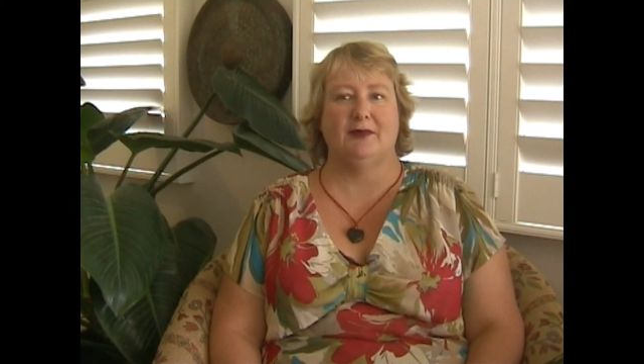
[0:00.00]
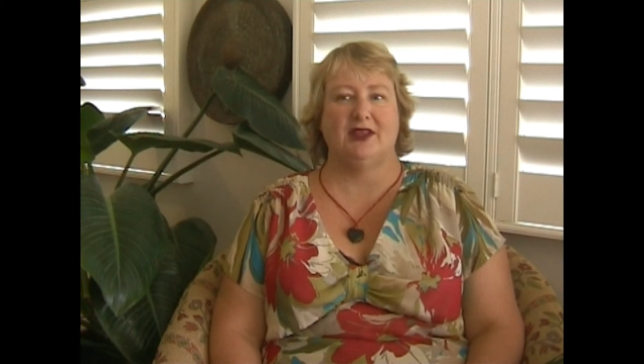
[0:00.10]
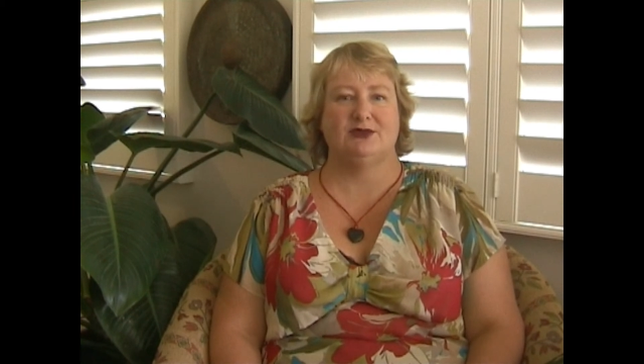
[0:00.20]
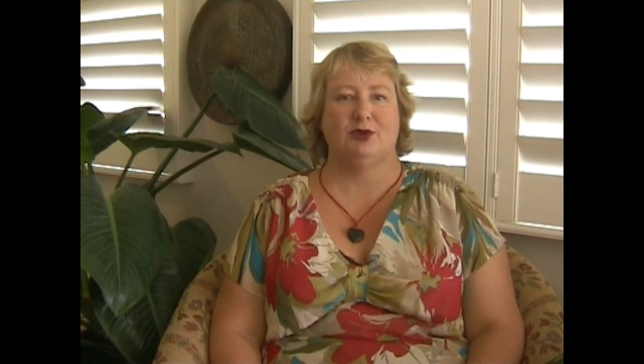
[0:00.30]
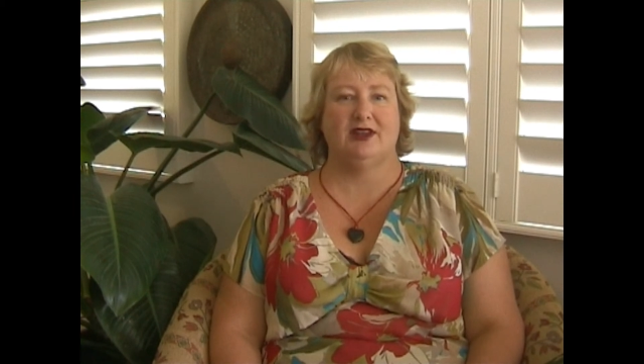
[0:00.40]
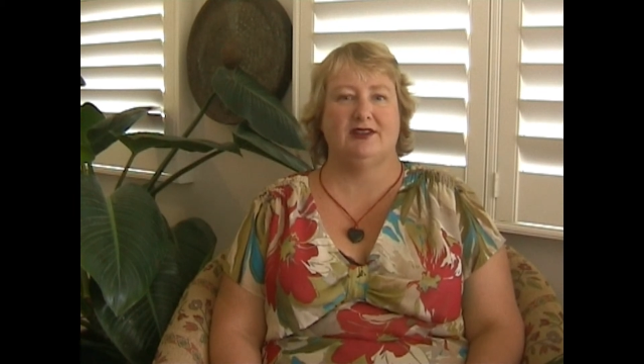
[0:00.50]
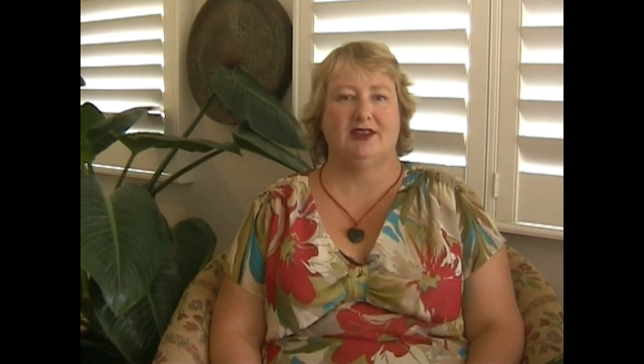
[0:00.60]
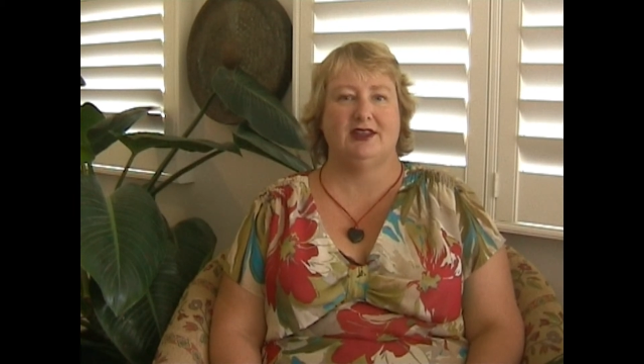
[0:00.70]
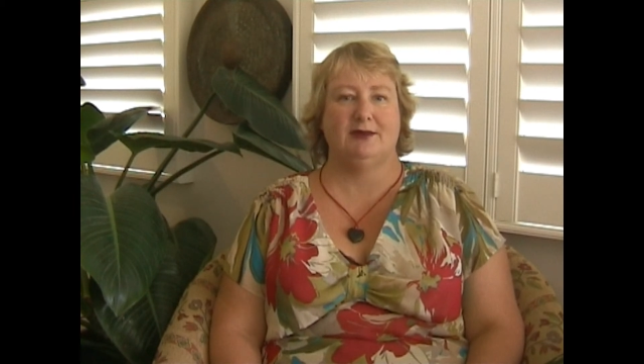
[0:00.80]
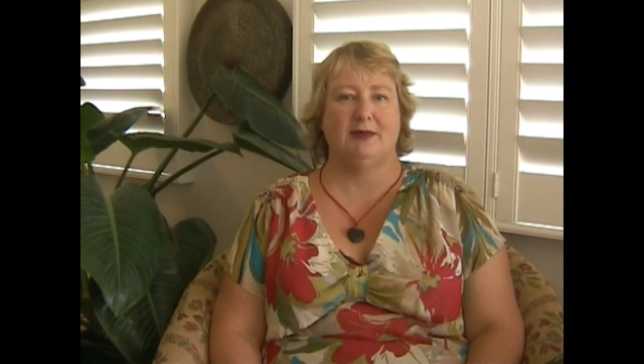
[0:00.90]
is where
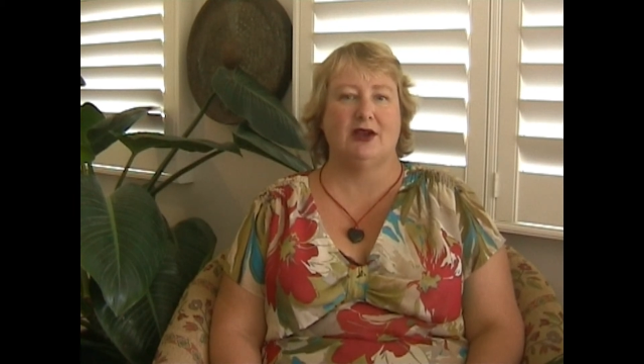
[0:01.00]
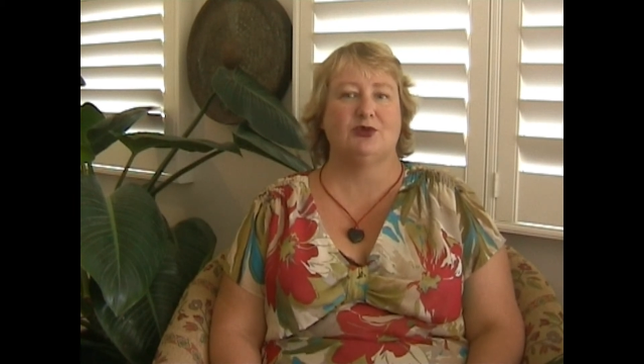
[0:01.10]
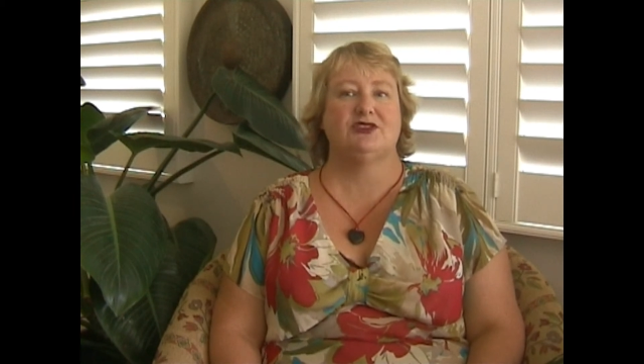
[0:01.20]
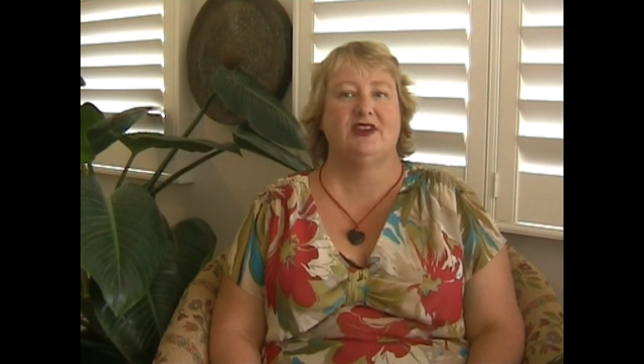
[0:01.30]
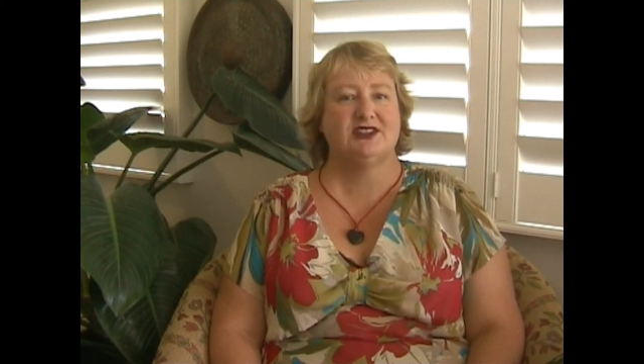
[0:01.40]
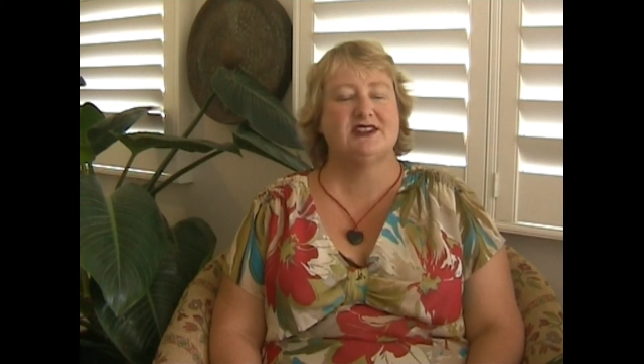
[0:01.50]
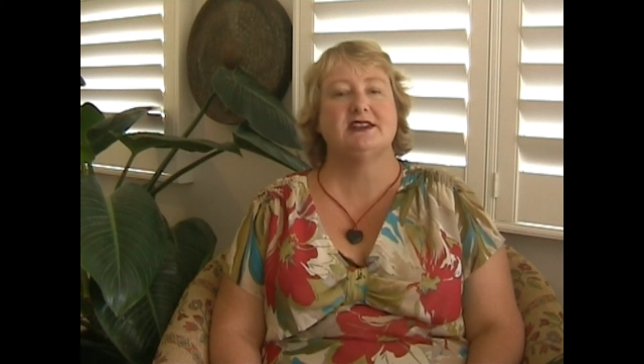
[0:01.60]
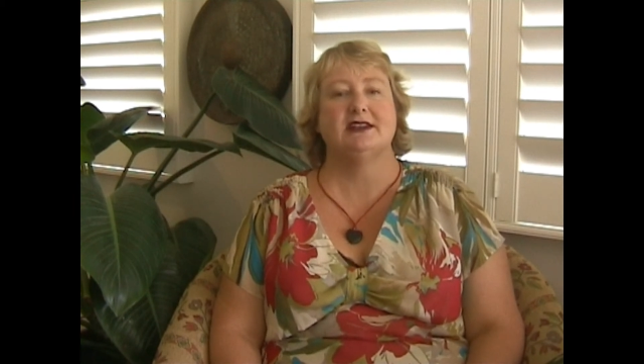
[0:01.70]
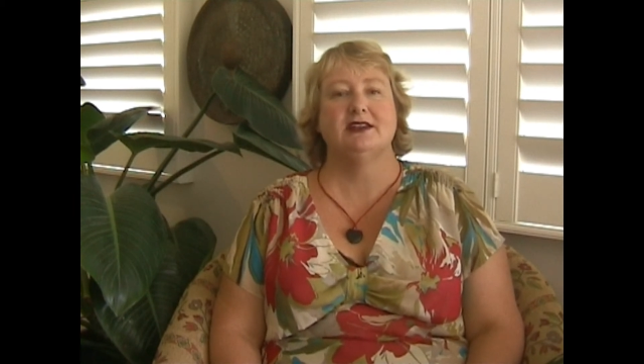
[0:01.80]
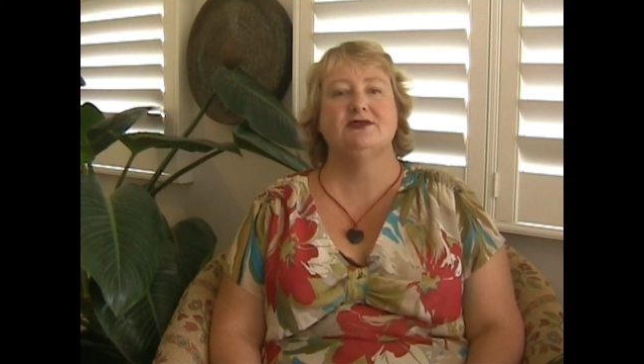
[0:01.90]
the Marquis of
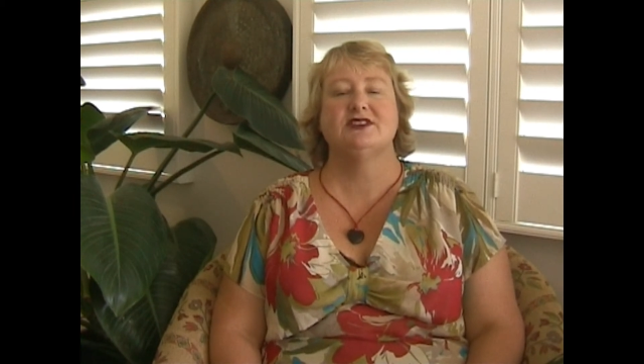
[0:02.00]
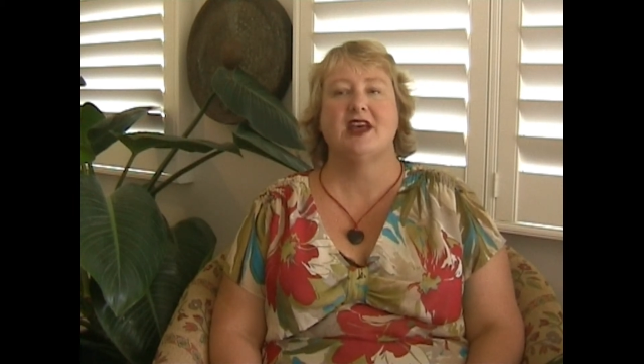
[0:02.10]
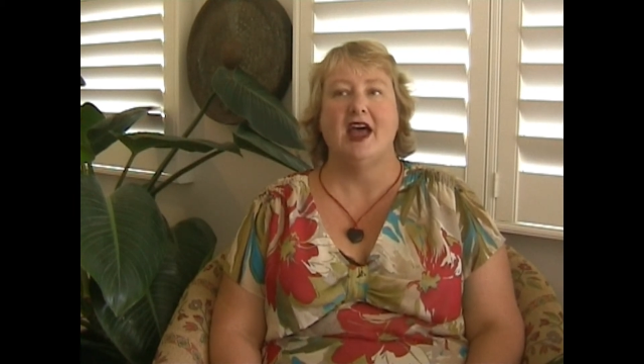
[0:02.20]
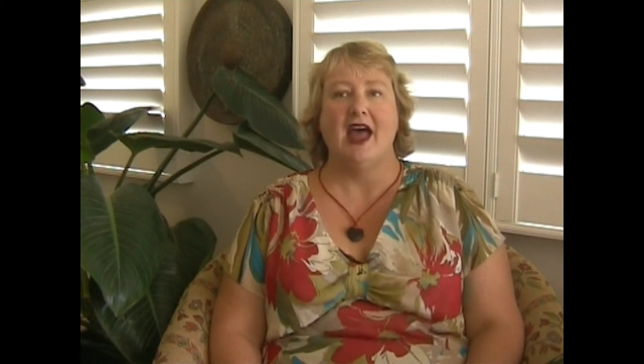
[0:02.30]
Exeter lives.